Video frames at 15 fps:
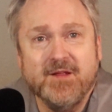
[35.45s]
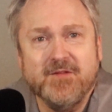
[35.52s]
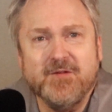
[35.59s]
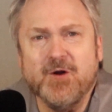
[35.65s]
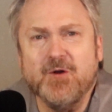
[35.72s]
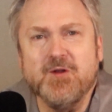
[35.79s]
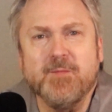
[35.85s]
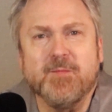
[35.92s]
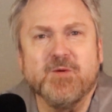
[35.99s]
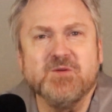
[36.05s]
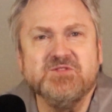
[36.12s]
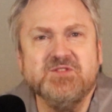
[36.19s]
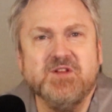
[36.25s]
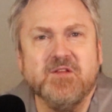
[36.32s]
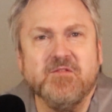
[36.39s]
The only
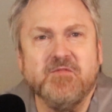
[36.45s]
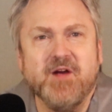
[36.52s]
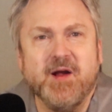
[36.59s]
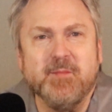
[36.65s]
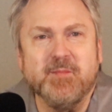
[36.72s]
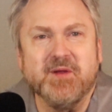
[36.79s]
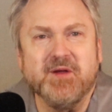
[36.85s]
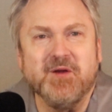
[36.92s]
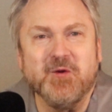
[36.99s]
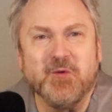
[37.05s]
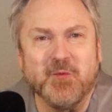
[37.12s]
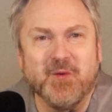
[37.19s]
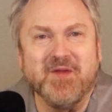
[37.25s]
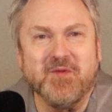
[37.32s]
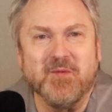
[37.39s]
person in the family
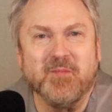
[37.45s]
who read